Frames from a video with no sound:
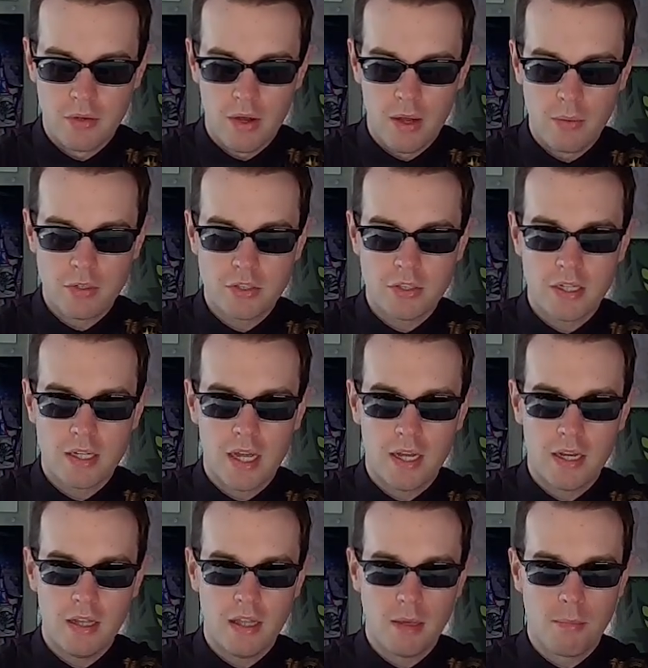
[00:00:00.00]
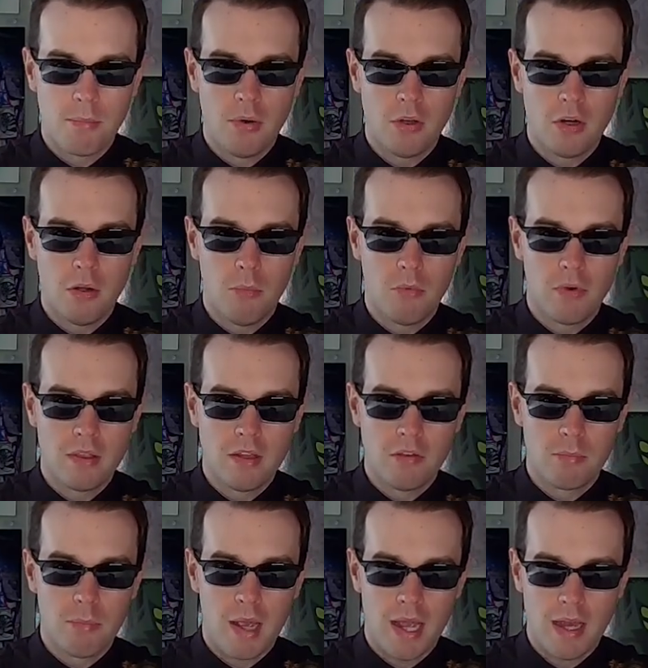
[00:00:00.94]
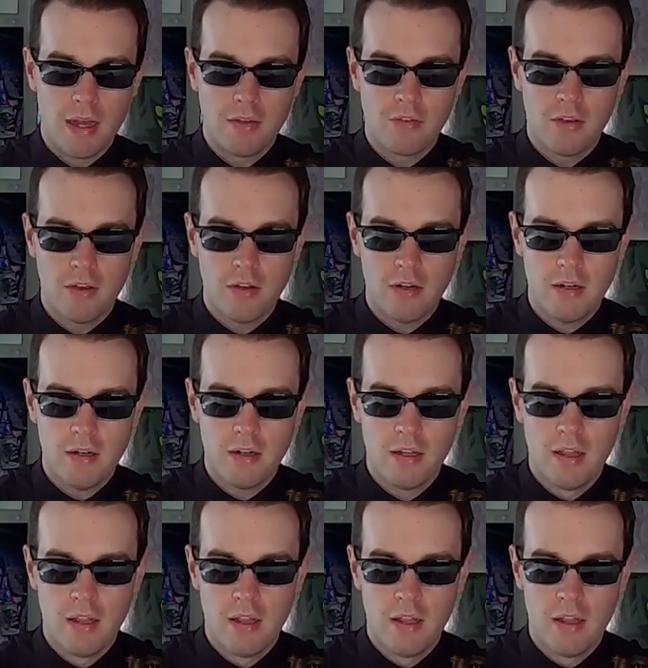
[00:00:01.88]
I wish they kind of, like, put them where these pads are.